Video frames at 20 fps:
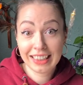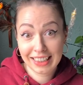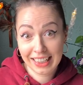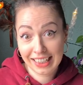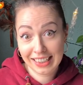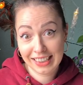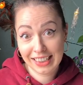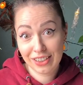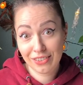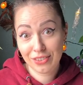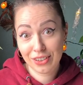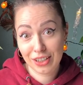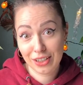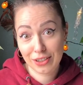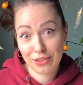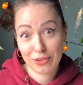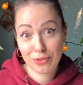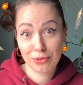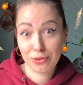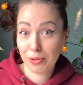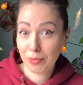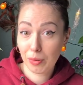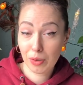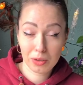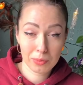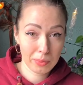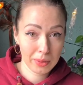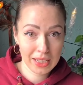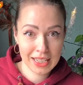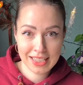late evenings to
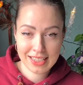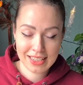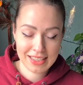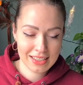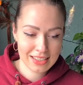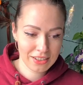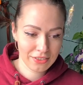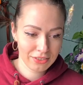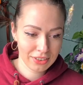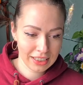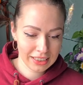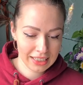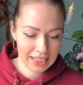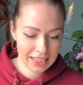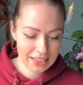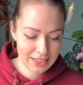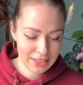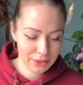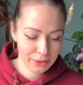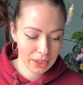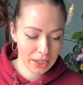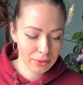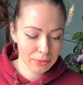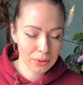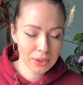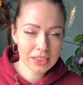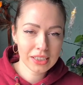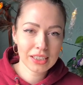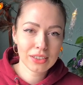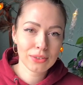repot plants and stuff like that. So I
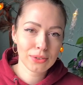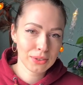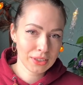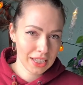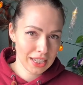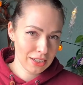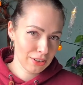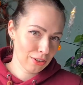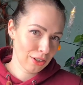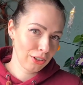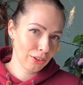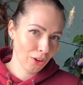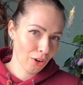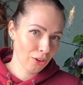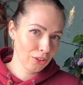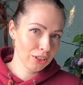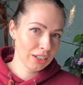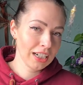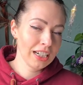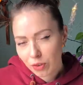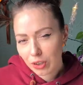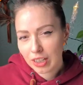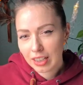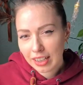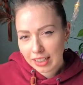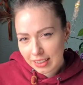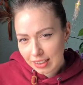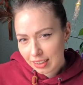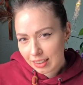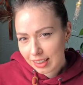wanted to take you along for a
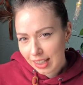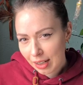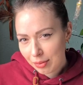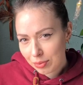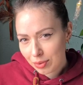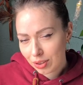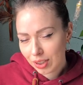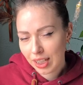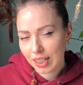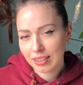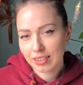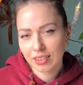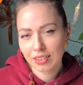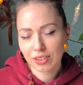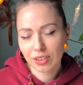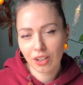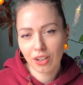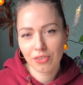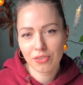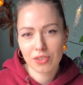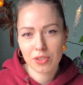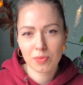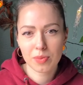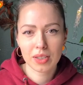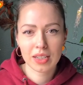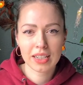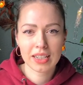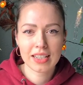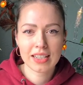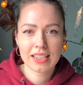little time together in the office,
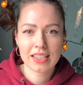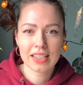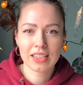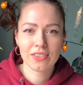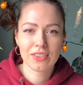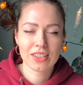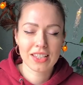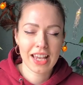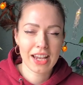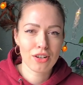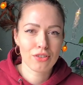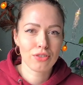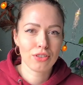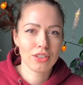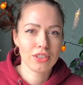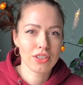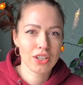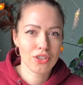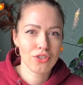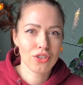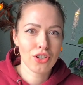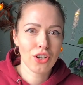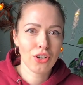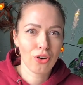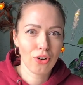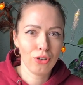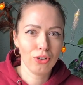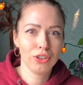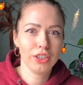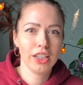because it was actually such a
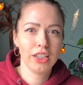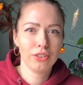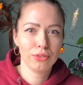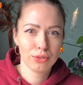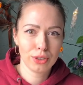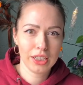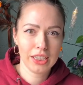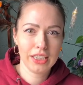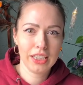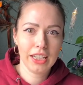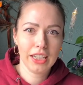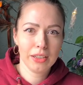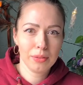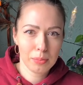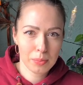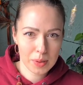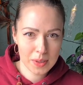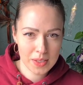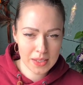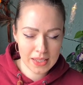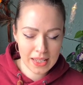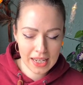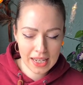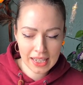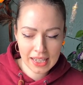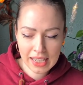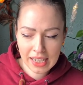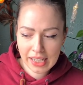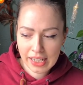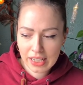cold and rainy and busy
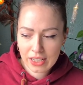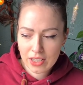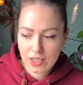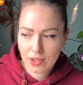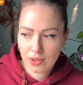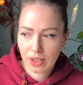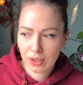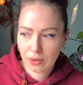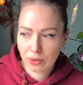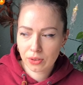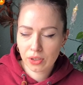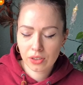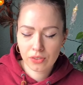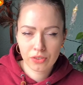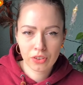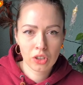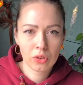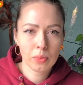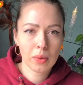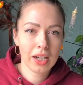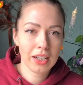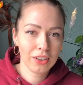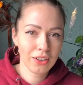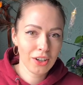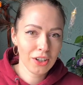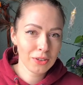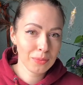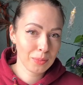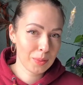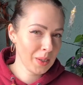day, so I could not film a
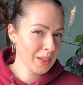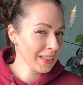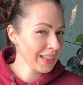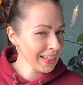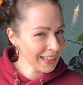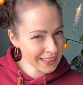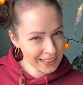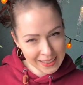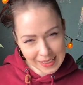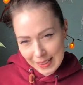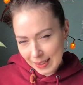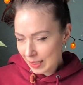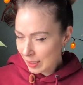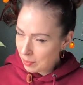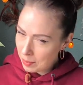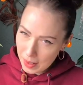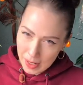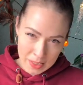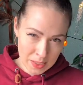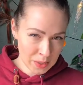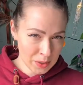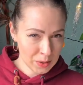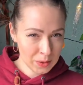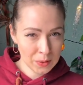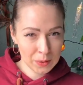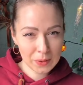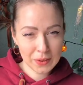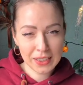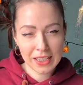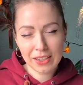lot, but I think I
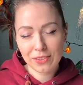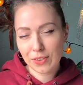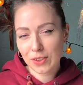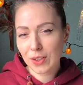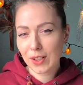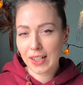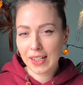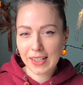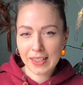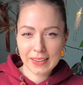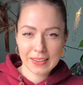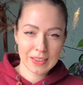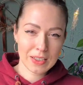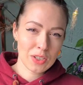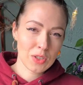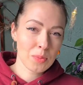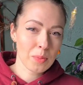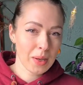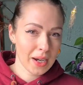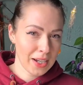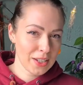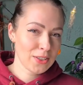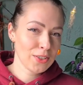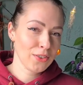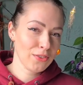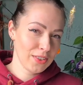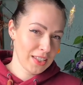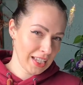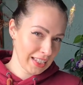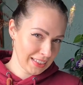managed to give you a little spice
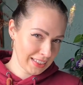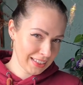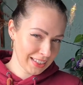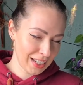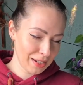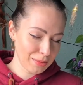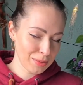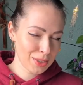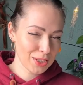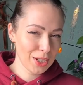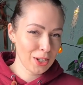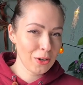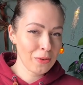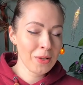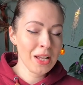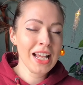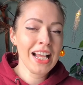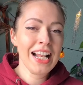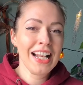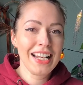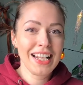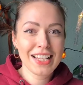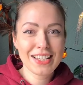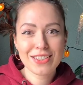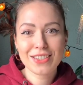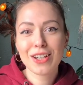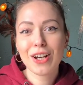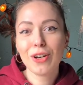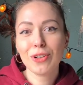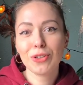of that time. So
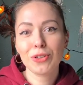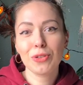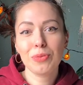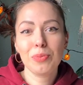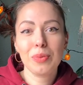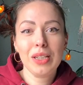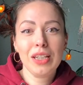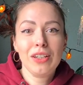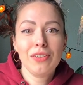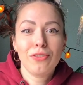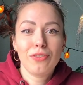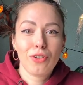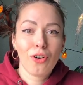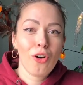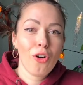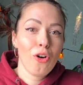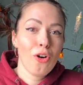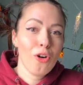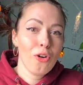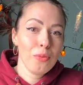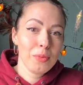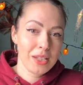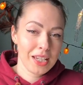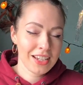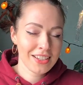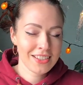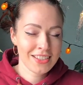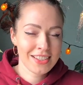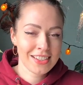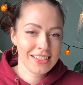let's go to me from
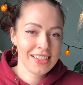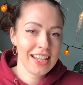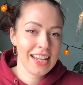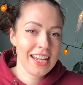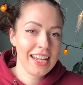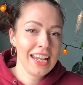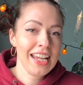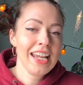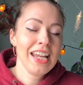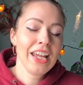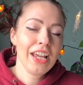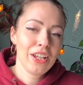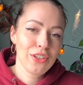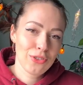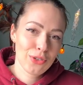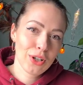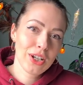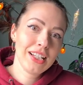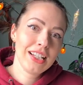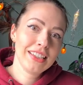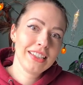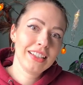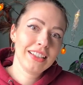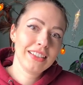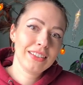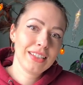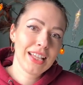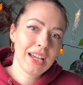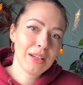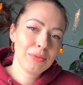yesterday, enjoy a
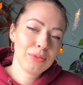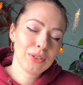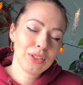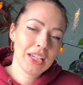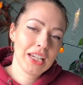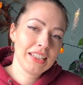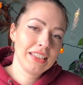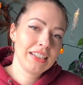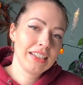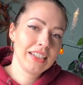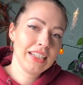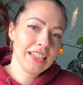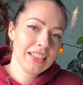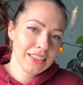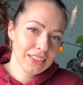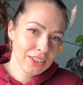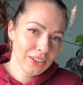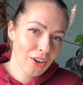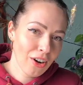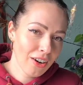little time together in the